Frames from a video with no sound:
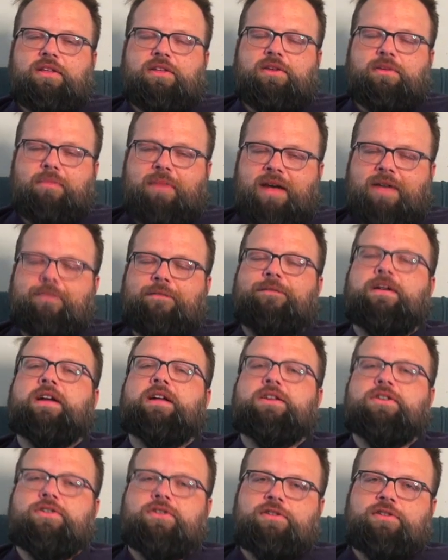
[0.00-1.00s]
You might
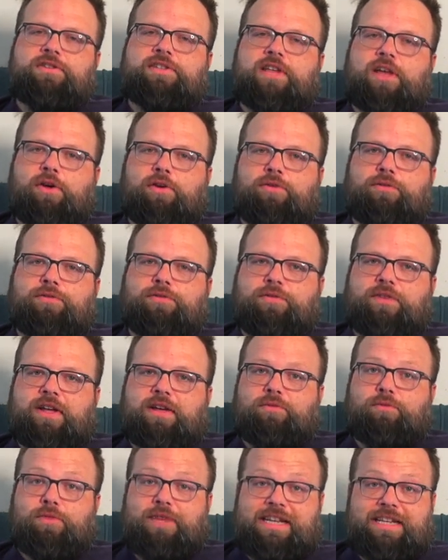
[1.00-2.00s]
find yourself
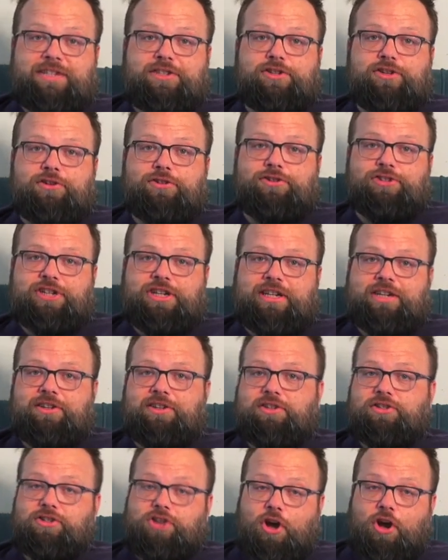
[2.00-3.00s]

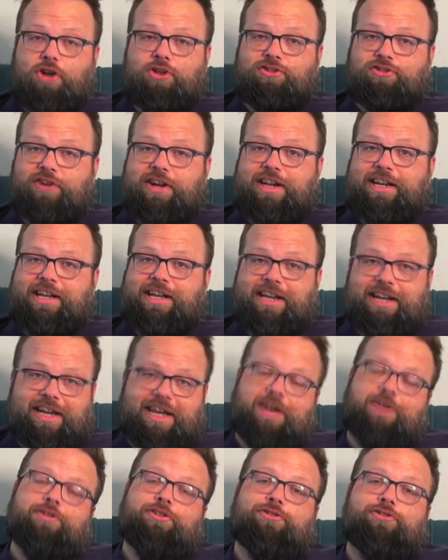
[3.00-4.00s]
researching dog training and
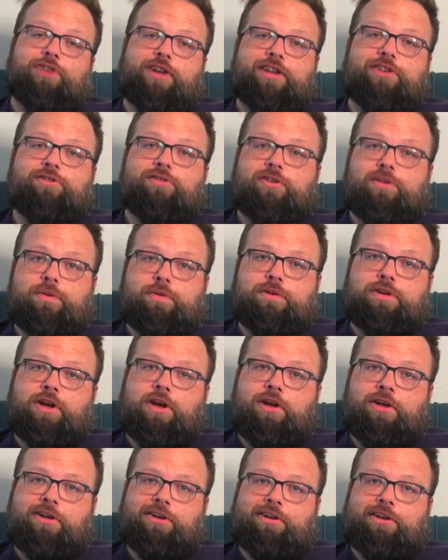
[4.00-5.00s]
how to train your own
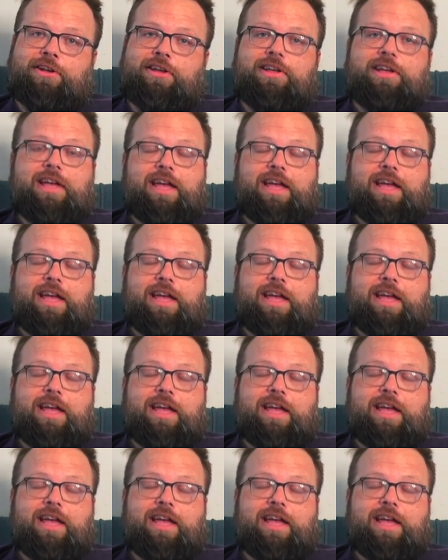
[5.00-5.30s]
dog,